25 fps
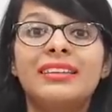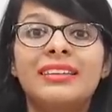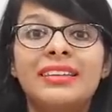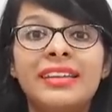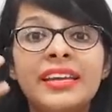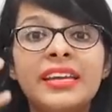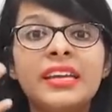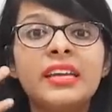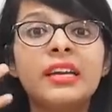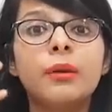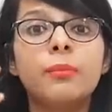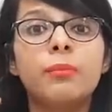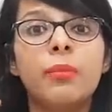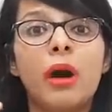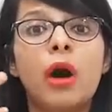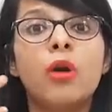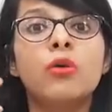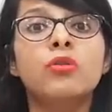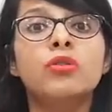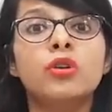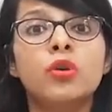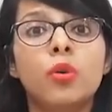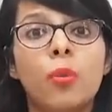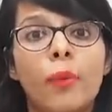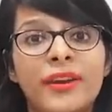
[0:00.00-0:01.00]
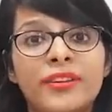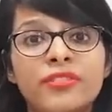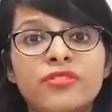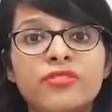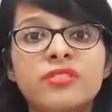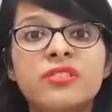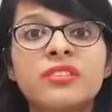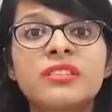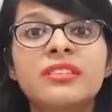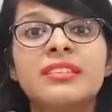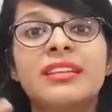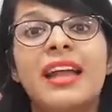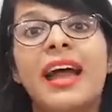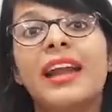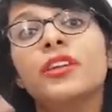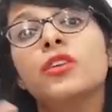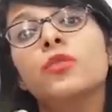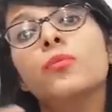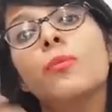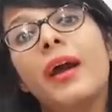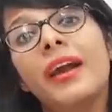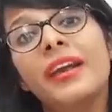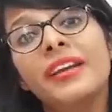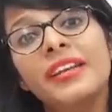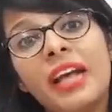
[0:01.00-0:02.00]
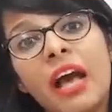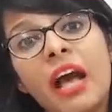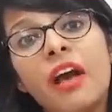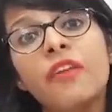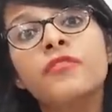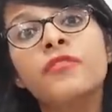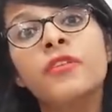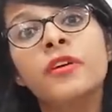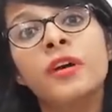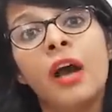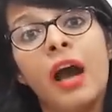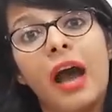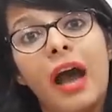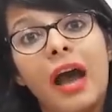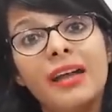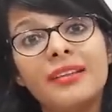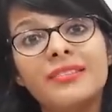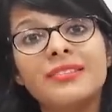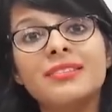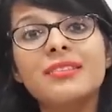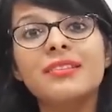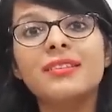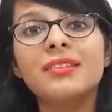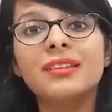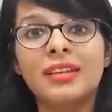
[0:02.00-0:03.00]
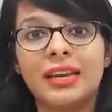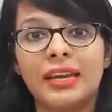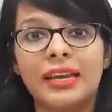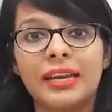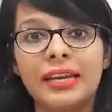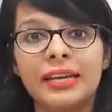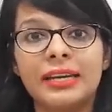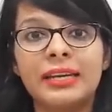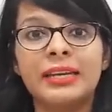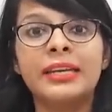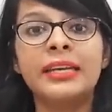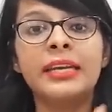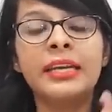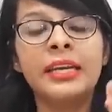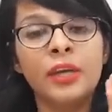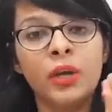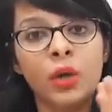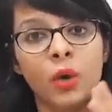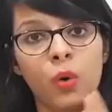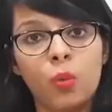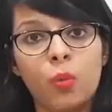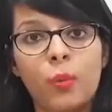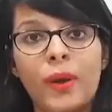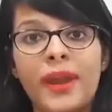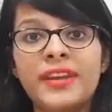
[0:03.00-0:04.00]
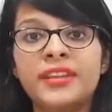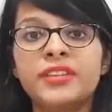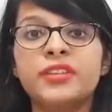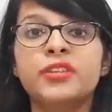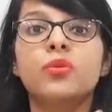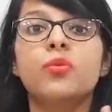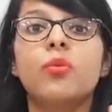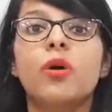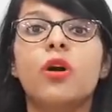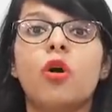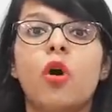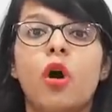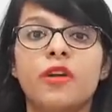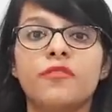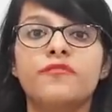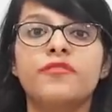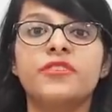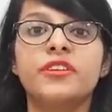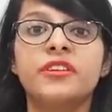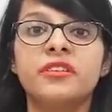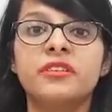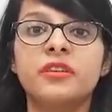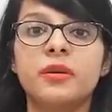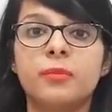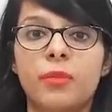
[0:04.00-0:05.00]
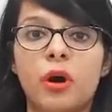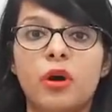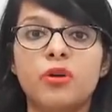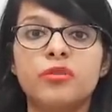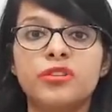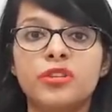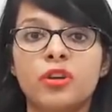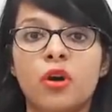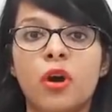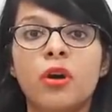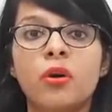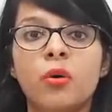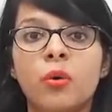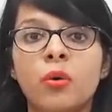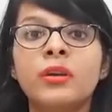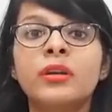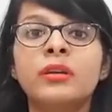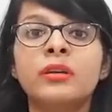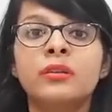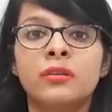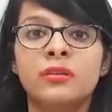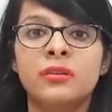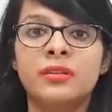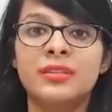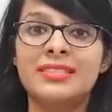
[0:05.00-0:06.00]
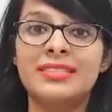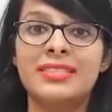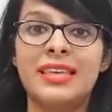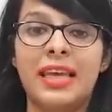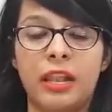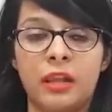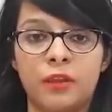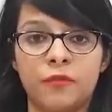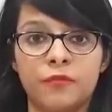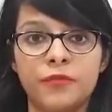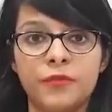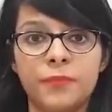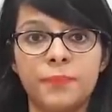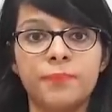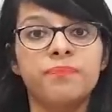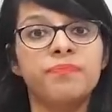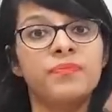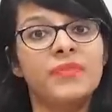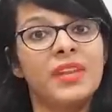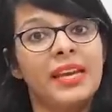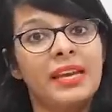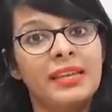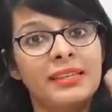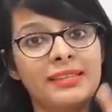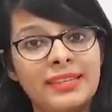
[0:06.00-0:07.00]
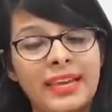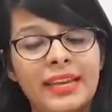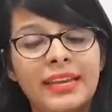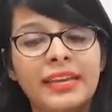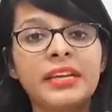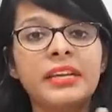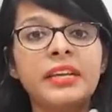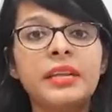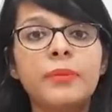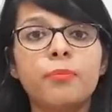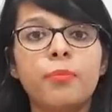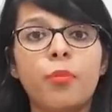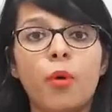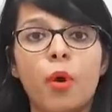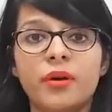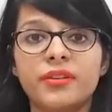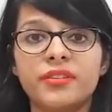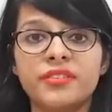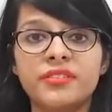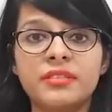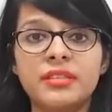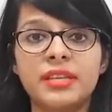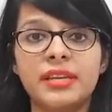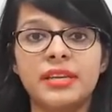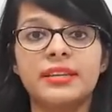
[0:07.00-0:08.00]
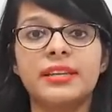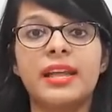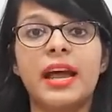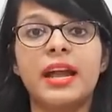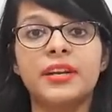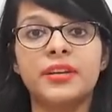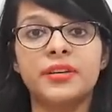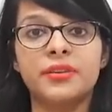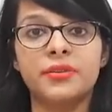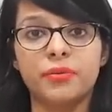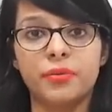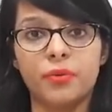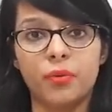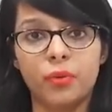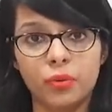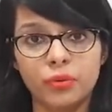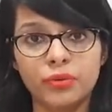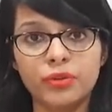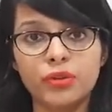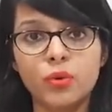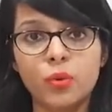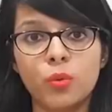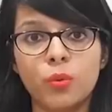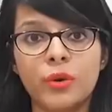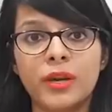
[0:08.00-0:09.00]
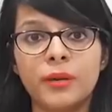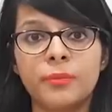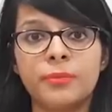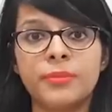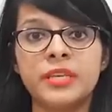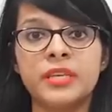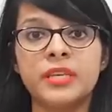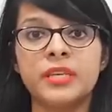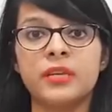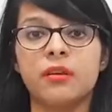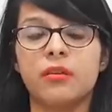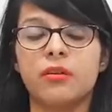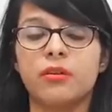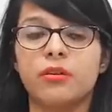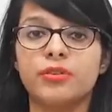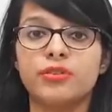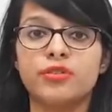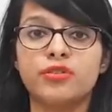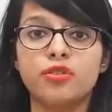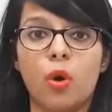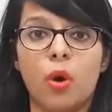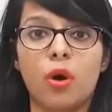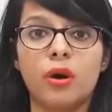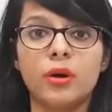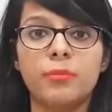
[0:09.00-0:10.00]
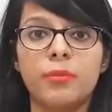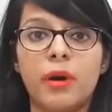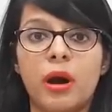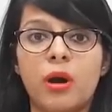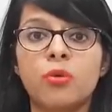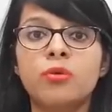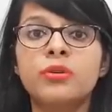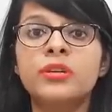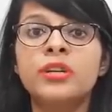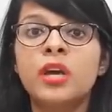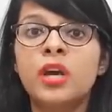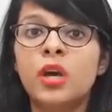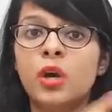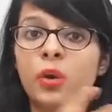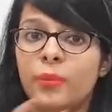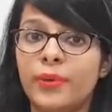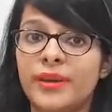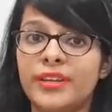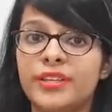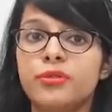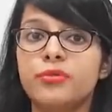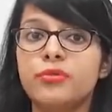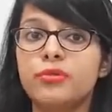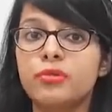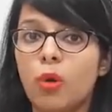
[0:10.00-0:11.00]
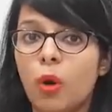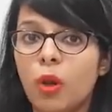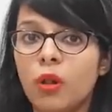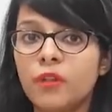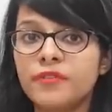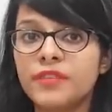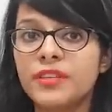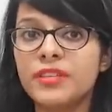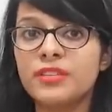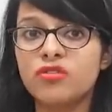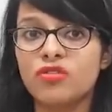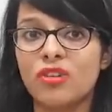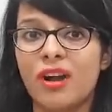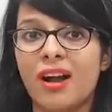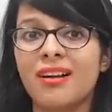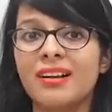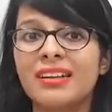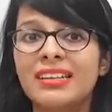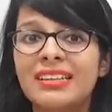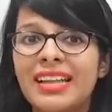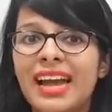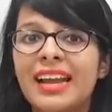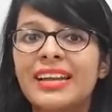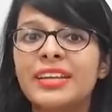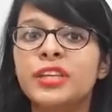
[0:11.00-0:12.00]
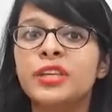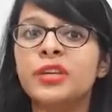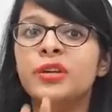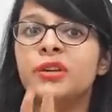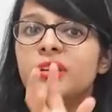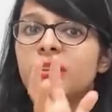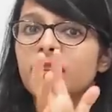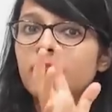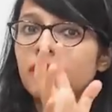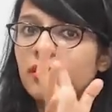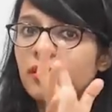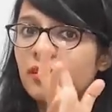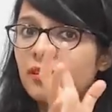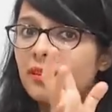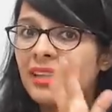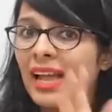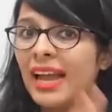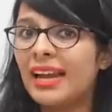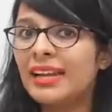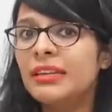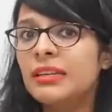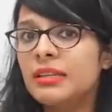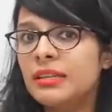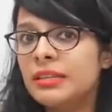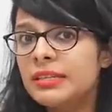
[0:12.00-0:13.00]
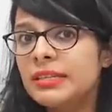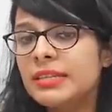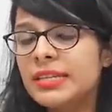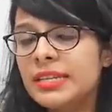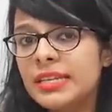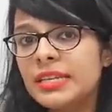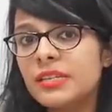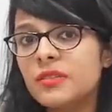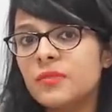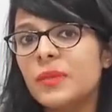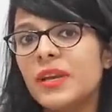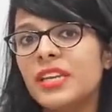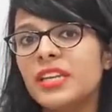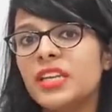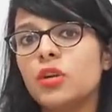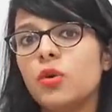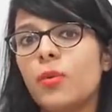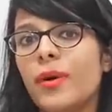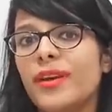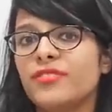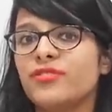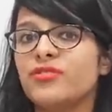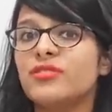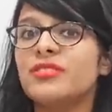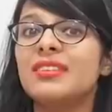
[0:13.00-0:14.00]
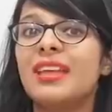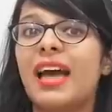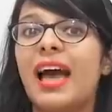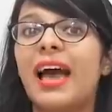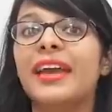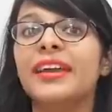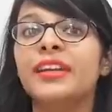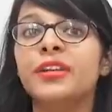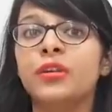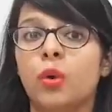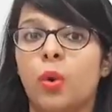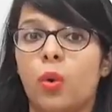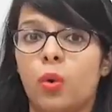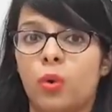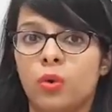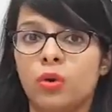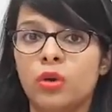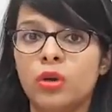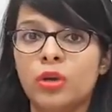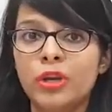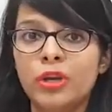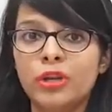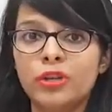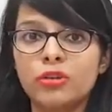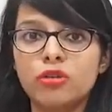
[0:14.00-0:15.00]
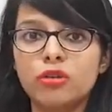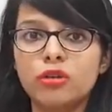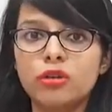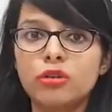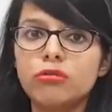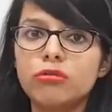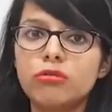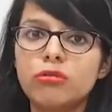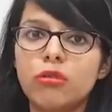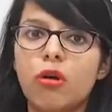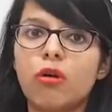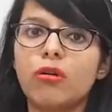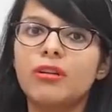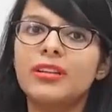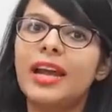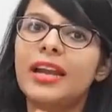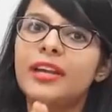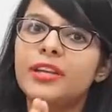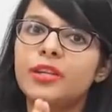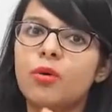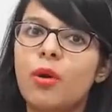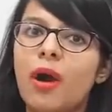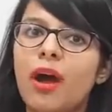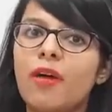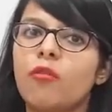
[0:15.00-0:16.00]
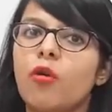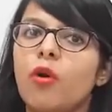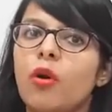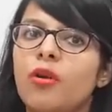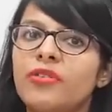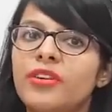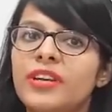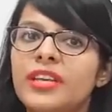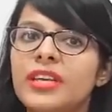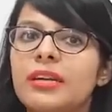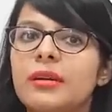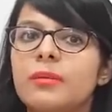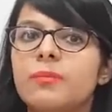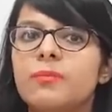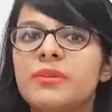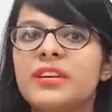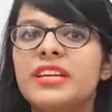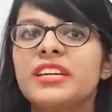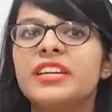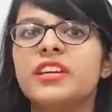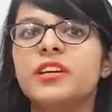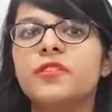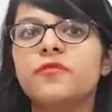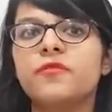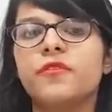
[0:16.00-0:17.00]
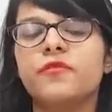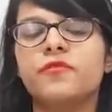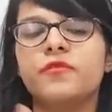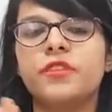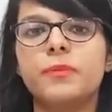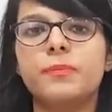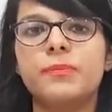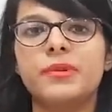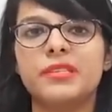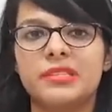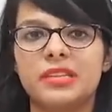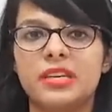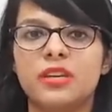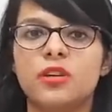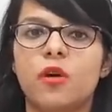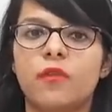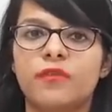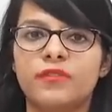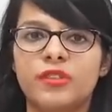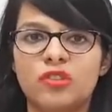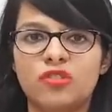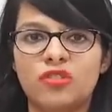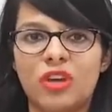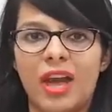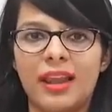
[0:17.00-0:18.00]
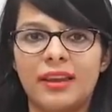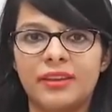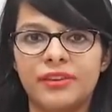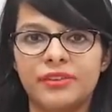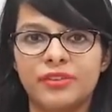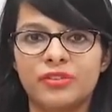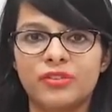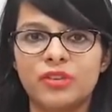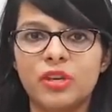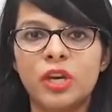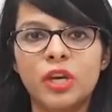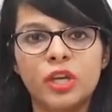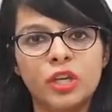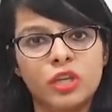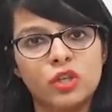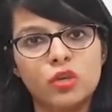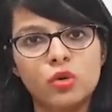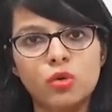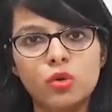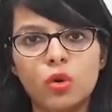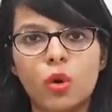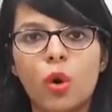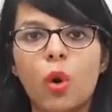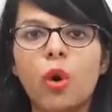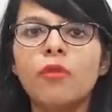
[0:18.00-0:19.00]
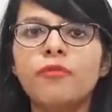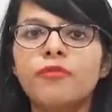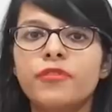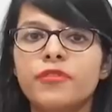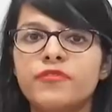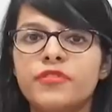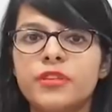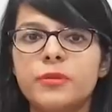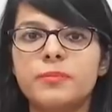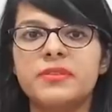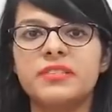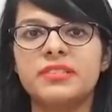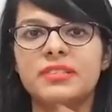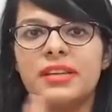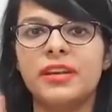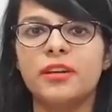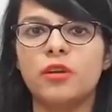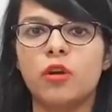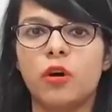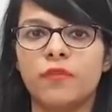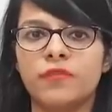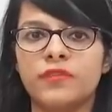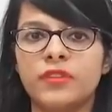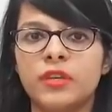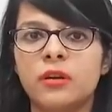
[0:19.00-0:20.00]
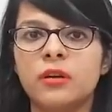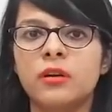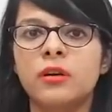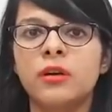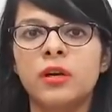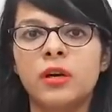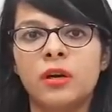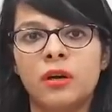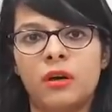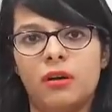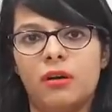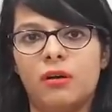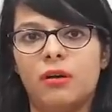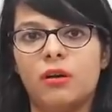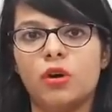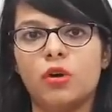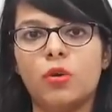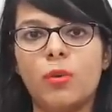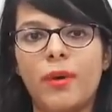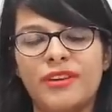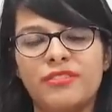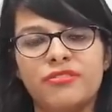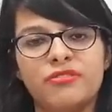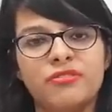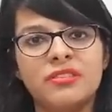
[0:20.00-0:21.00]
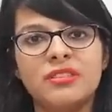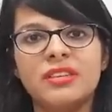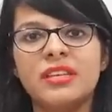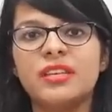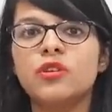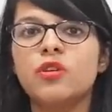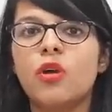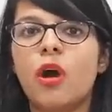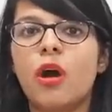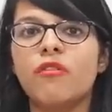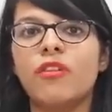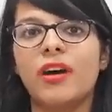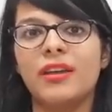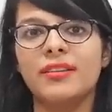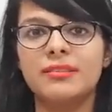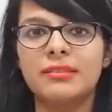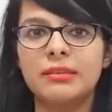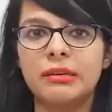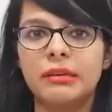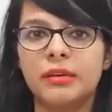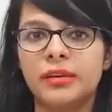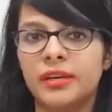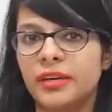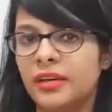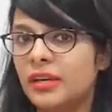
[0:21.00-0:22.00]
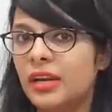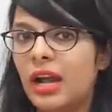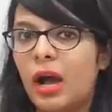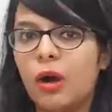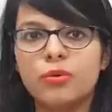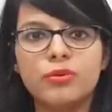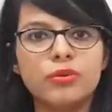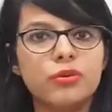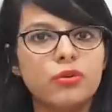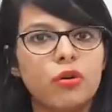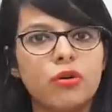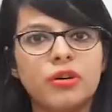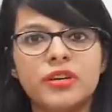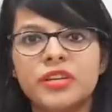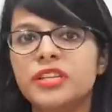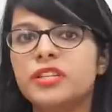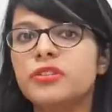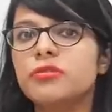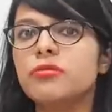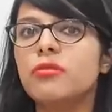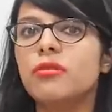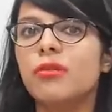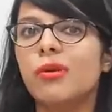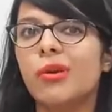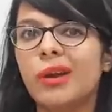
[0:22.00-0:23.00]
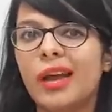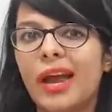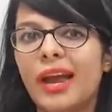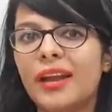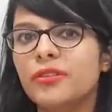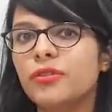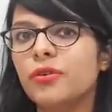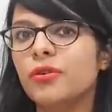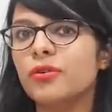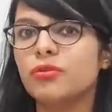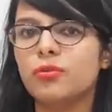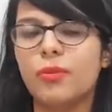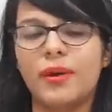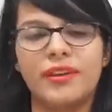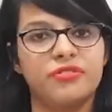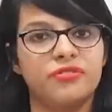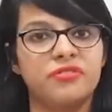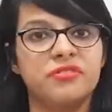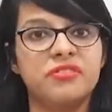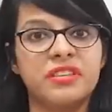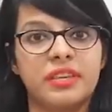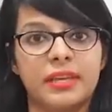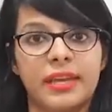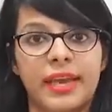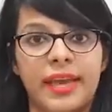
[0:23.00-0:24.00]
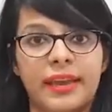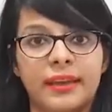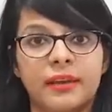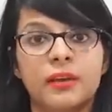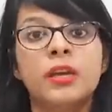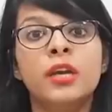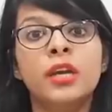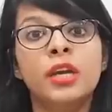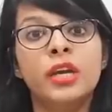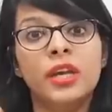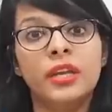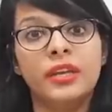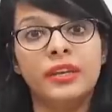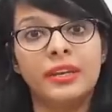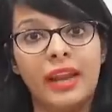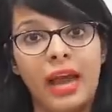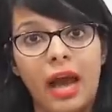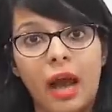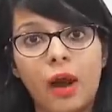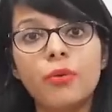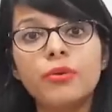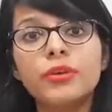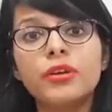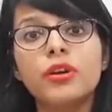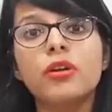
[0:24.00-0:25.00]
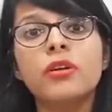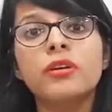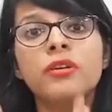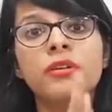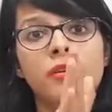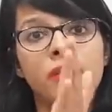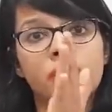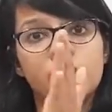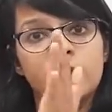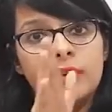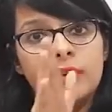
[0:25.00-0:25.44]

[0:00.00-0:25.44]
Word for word: think about questions that you might have answered correctly when you were confident about your own self Second important thing that you will be uh, sure about when you solve this chunk that you that these many questions I know. So you know that you have already completed 50% of the challenge. You know 50% of the uh, questions and you have answered it. Now you don't need to look at those questions again. Now your